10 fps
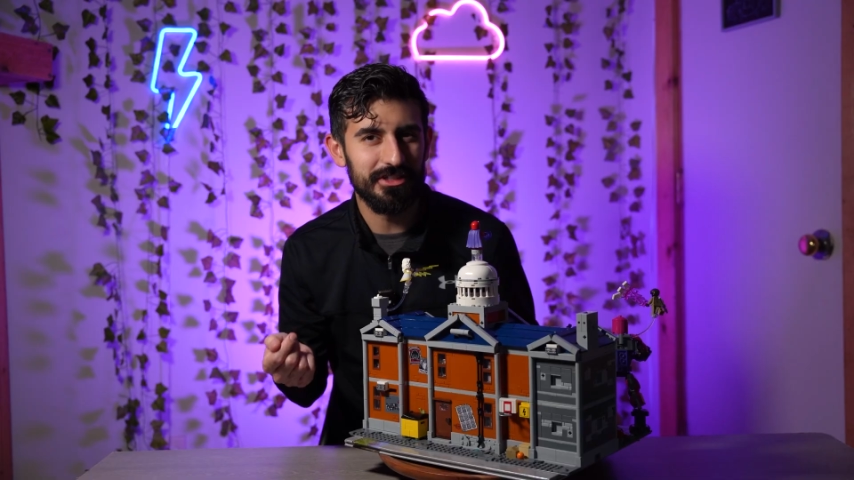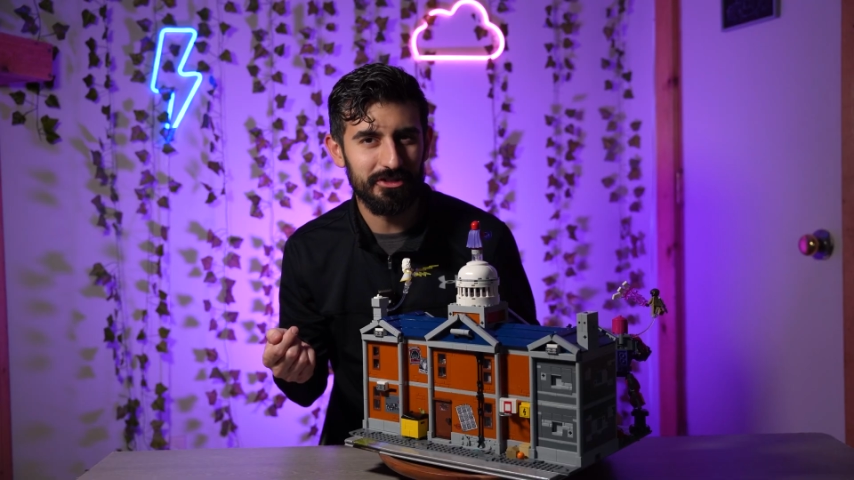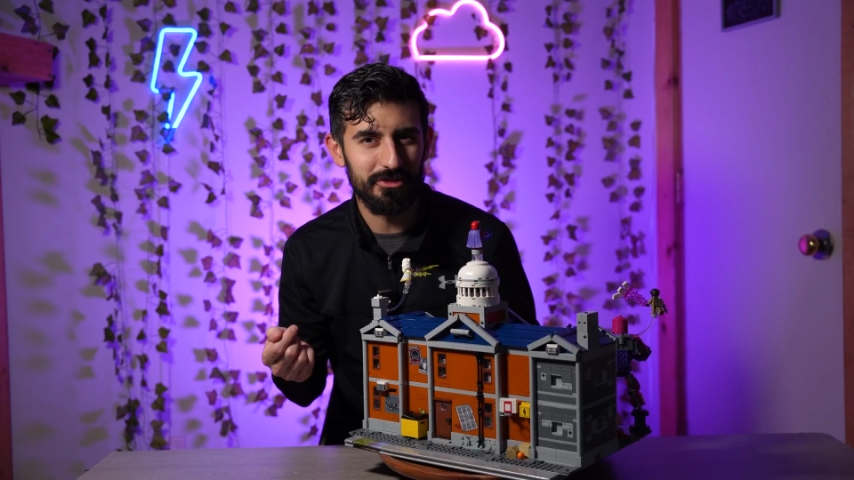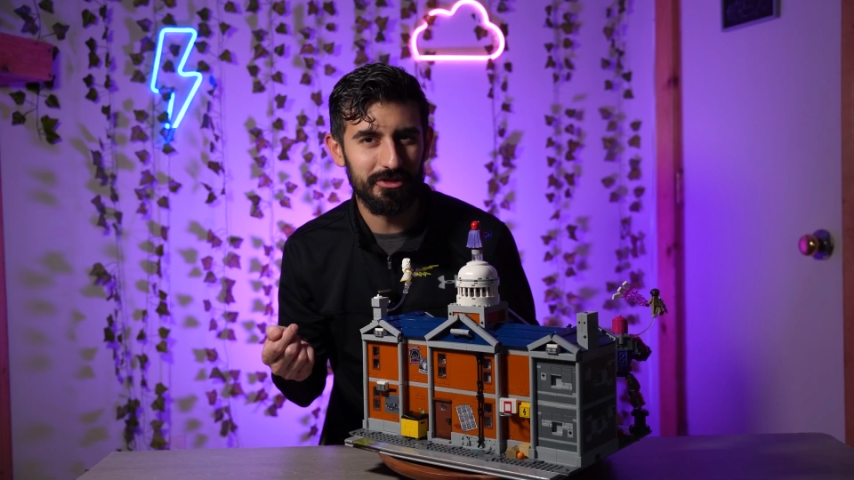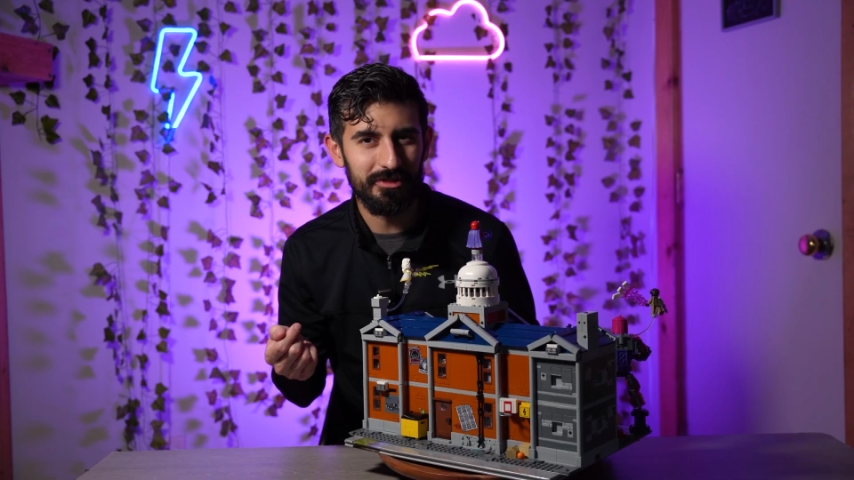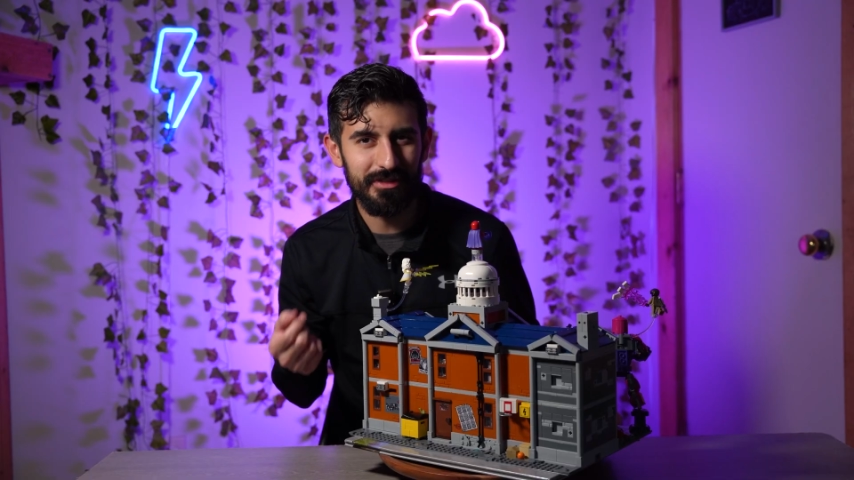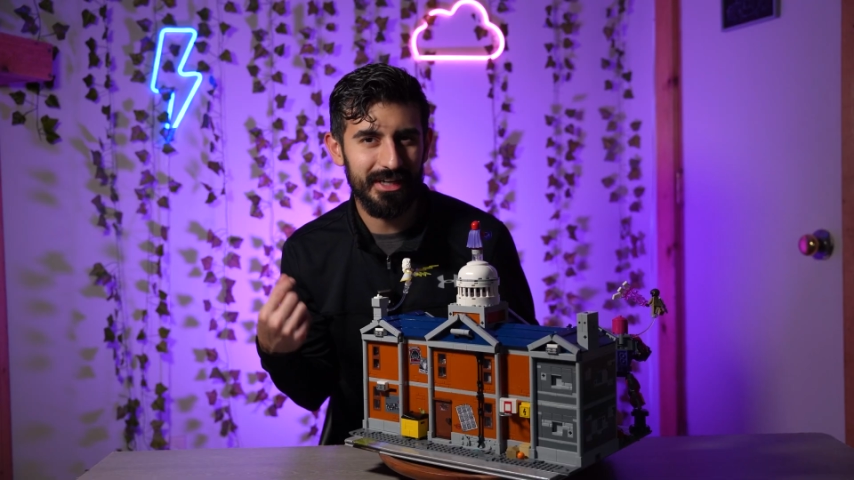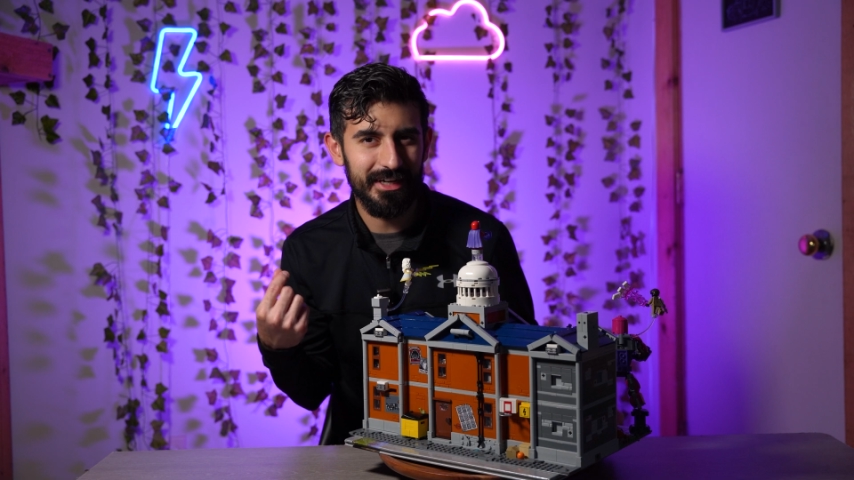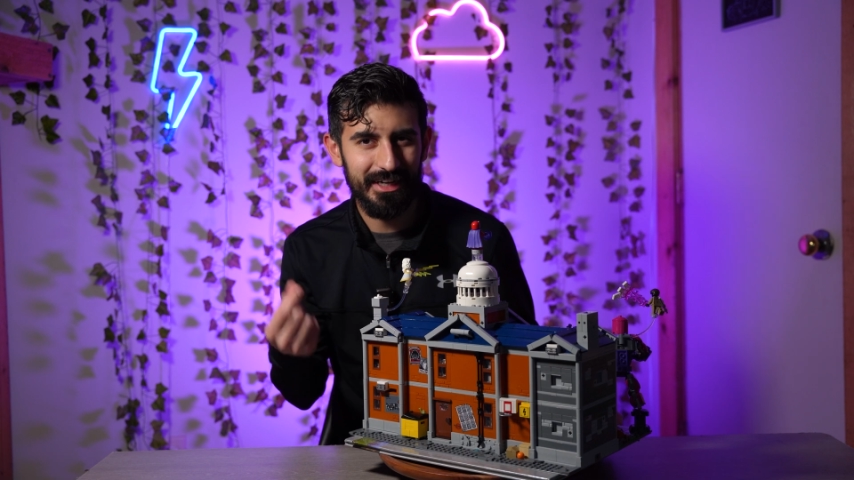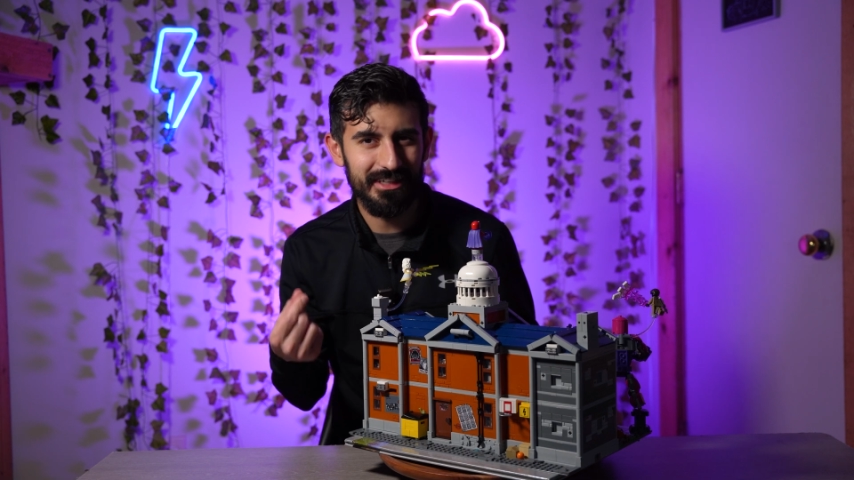Sanctorum that
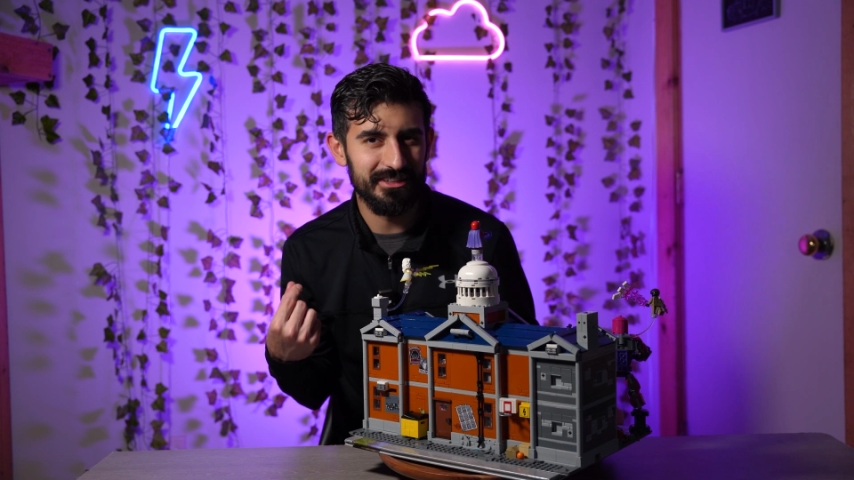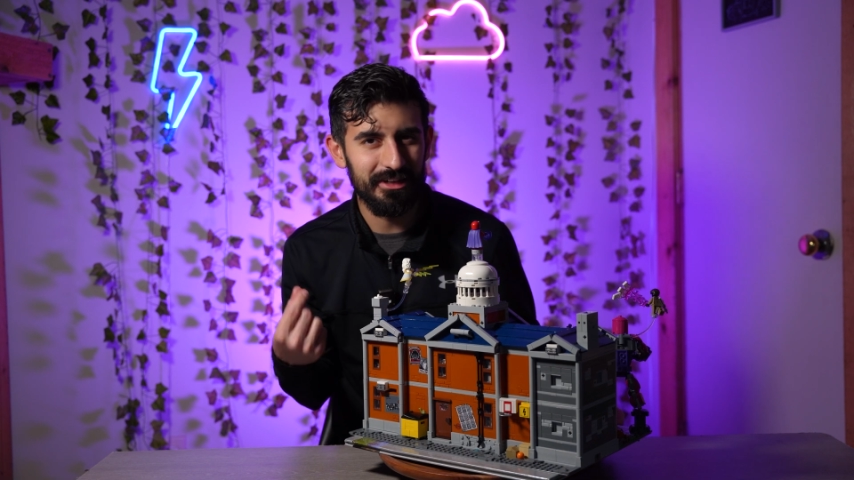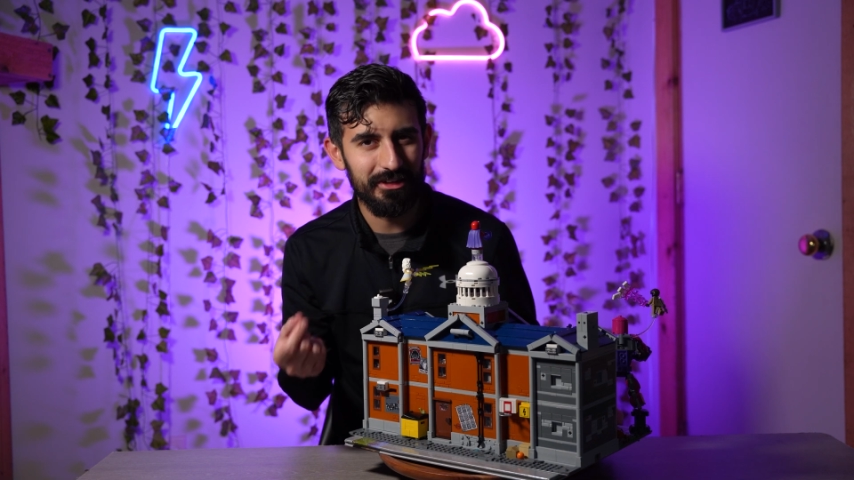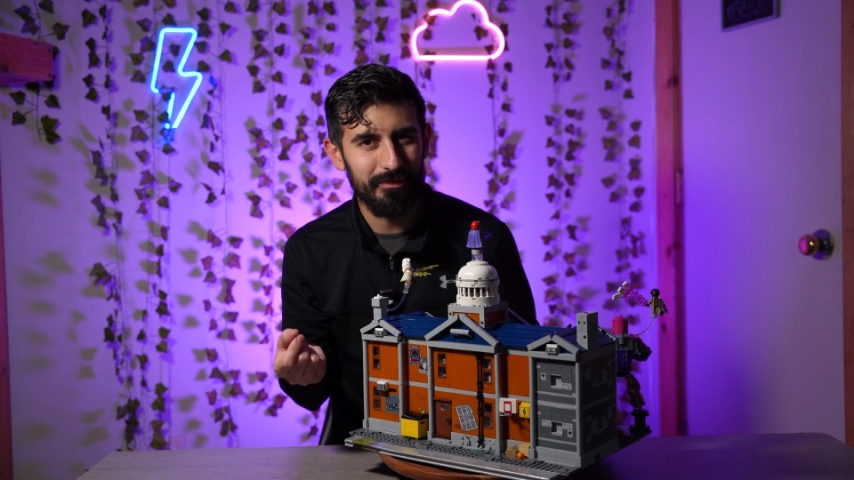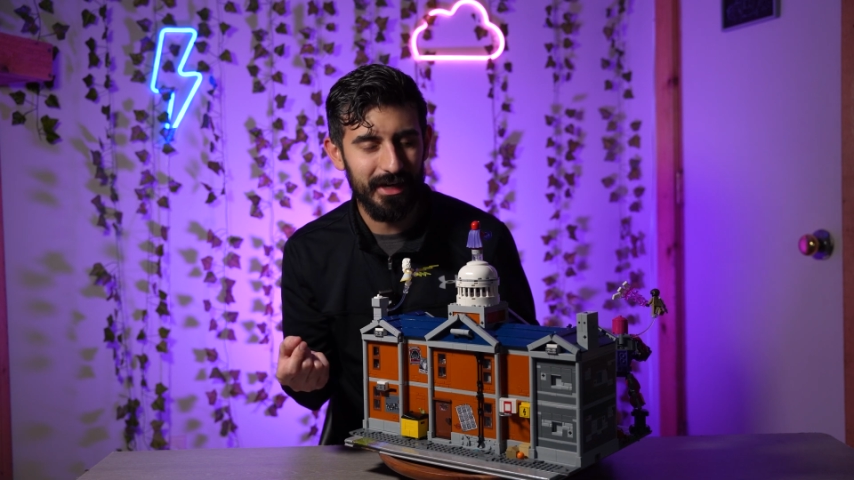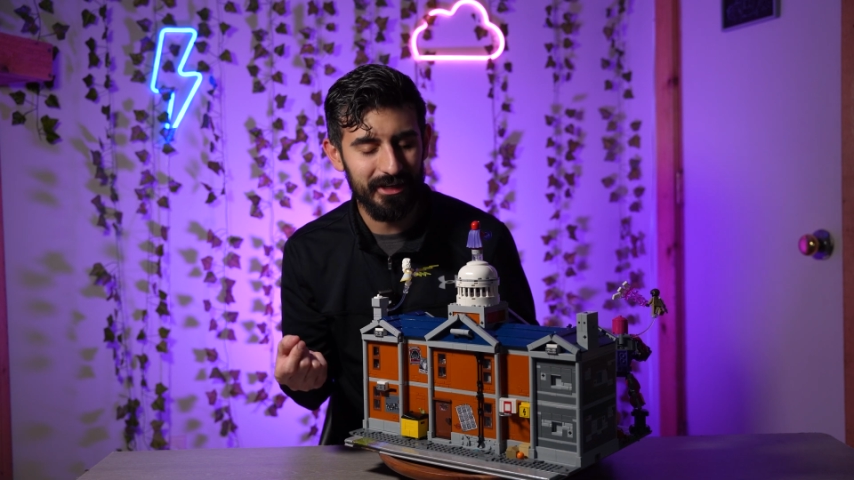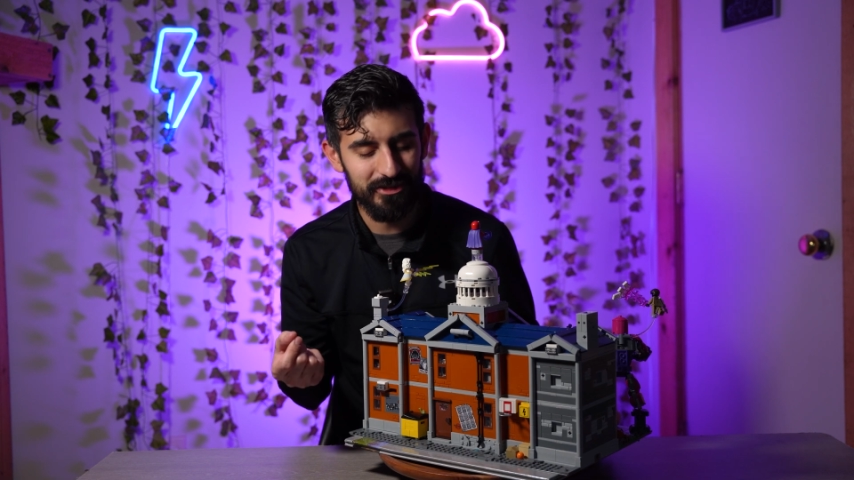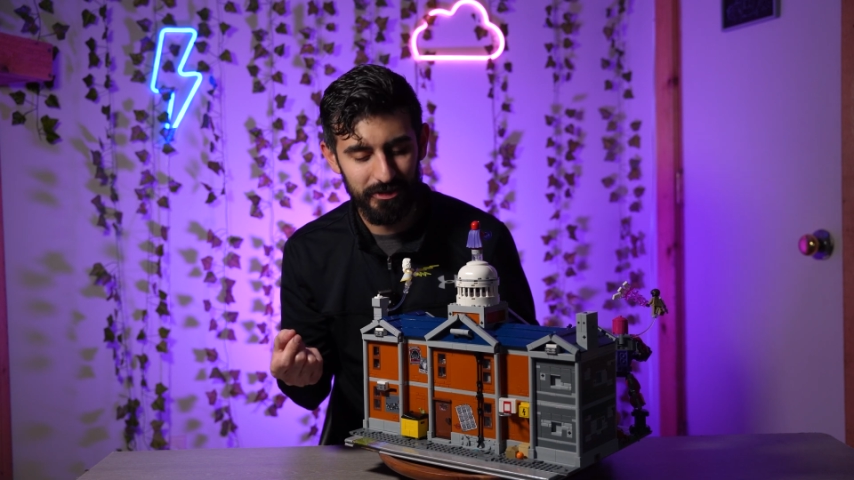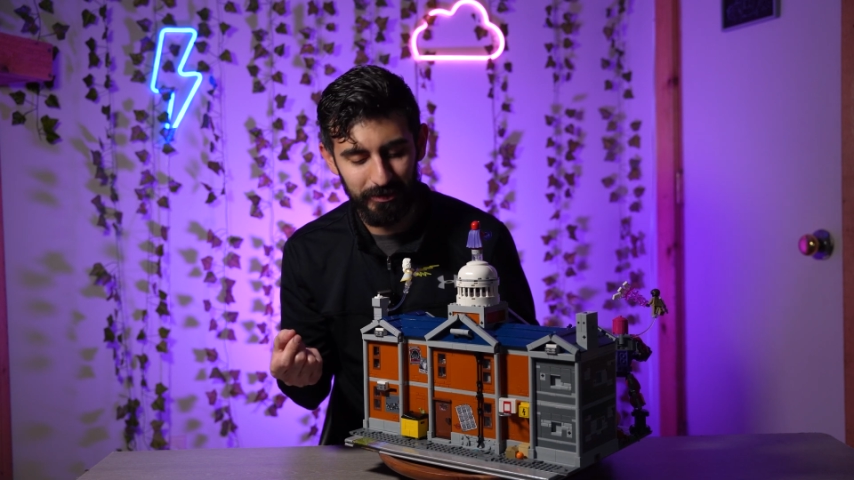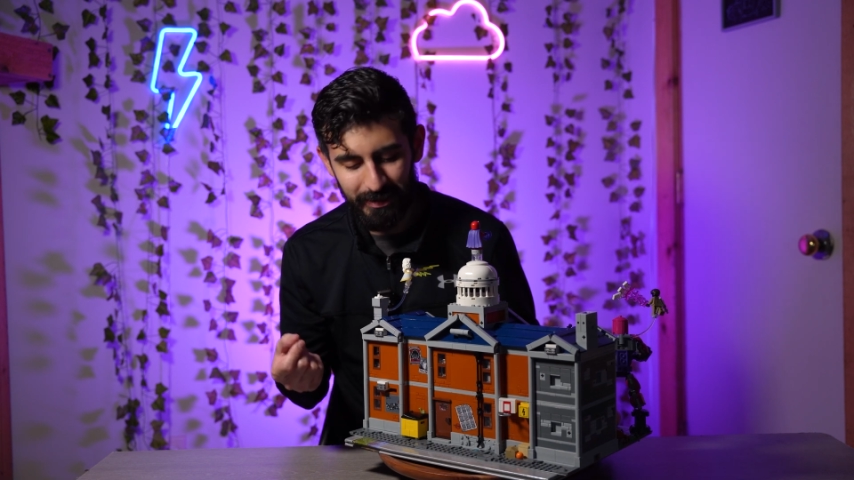kind of has that on the back
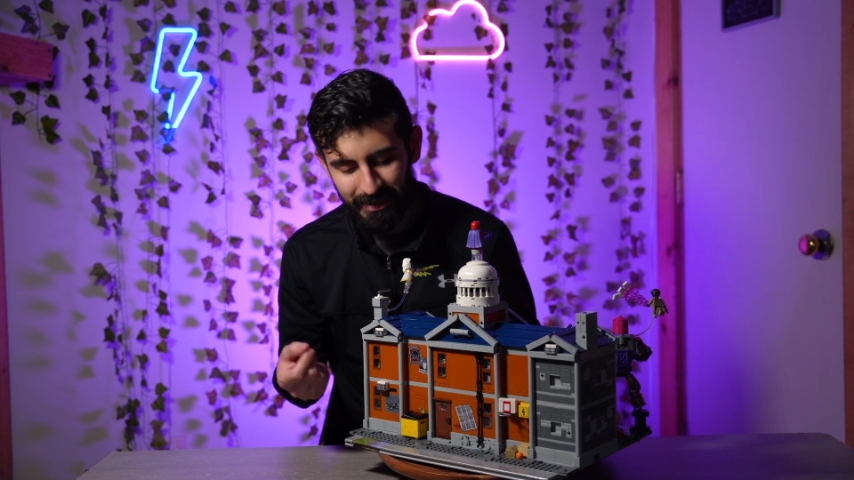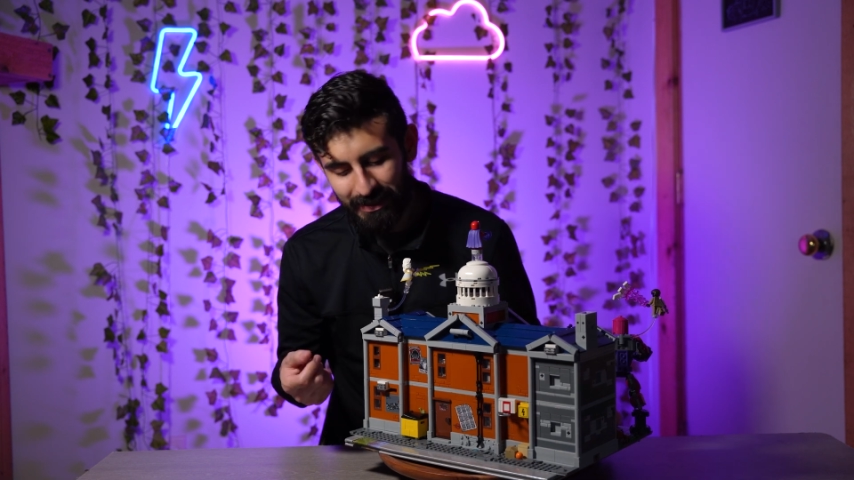too.